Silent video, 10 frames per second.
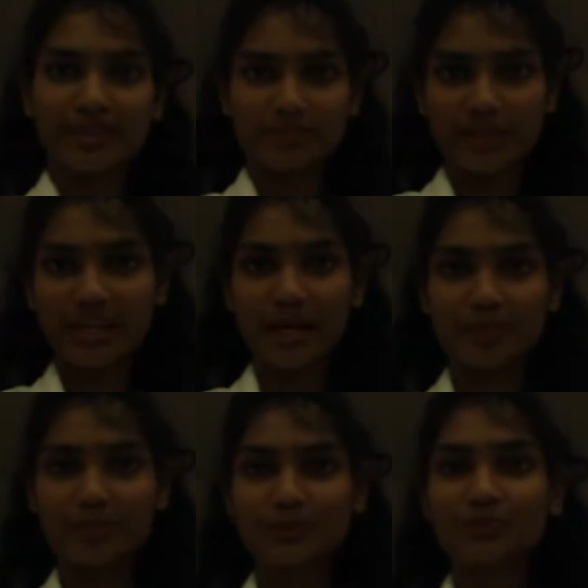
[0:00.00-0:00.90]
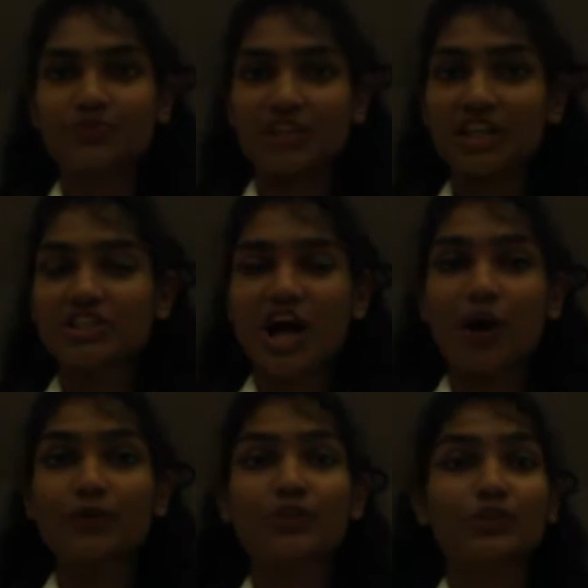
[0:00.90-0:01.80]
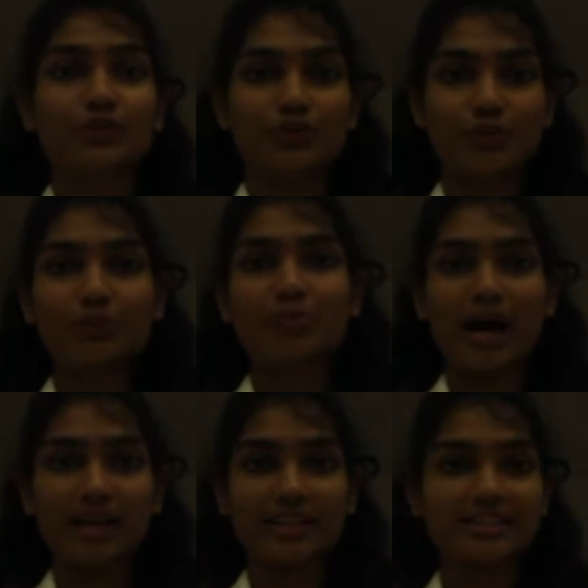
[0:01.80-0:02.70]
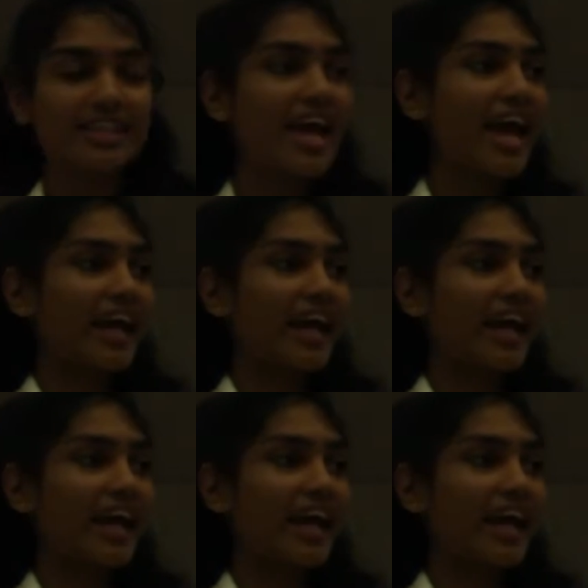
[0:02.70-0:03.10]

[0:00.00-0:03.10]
be able to reach out into new markets